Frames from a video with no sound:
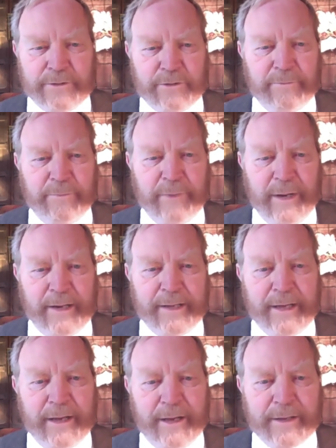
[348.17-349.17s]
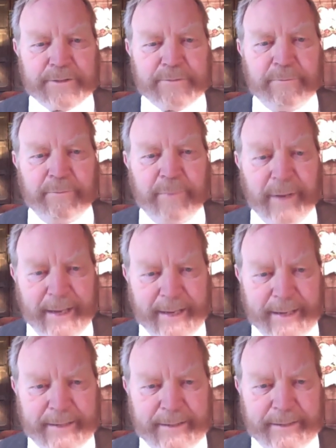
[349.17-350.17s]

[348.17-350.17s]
to buy us back,